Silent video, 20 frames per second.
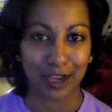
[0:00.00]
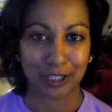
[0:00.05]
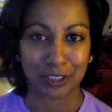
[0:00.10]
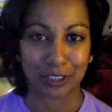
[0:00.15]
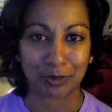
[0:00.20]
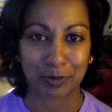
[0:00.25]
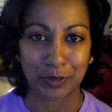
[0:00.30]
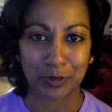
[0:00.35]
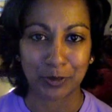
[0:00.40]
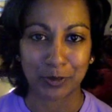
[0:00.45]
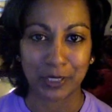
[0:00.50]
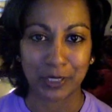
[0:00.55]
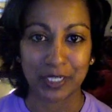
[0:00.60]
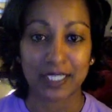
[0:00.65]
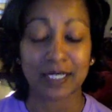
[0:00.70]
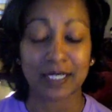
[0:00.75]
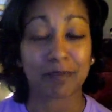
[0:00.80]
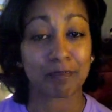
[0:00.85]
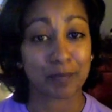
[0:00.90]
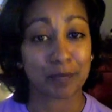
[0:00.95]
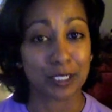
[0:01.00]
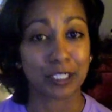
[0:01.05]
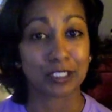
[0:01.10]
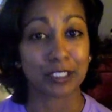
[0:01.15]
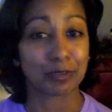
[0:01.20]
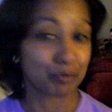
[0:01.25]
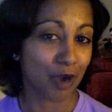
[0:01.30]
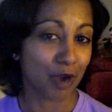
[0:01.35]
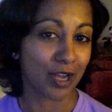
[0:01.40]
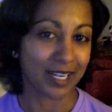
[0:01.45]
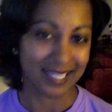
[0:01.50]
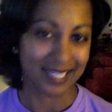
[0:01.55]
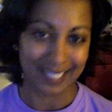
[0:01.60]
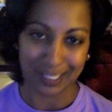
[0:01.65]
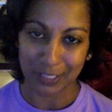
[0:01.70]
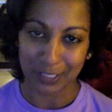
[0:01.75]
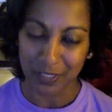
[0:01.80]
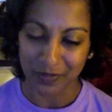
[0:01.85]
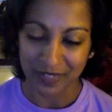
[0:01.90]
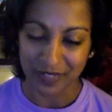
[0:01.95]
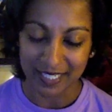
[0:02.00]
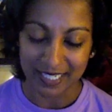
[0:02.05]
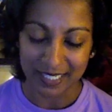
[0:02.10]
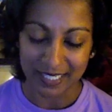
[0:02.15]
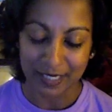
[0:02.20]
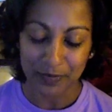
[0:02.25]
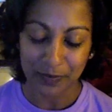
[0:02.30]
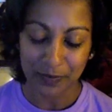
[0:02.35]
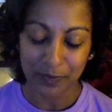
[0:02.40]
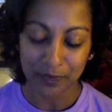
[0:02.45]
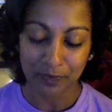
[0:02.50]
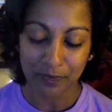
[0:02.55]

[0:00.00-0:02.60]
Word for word: entrepreneurs build products and services.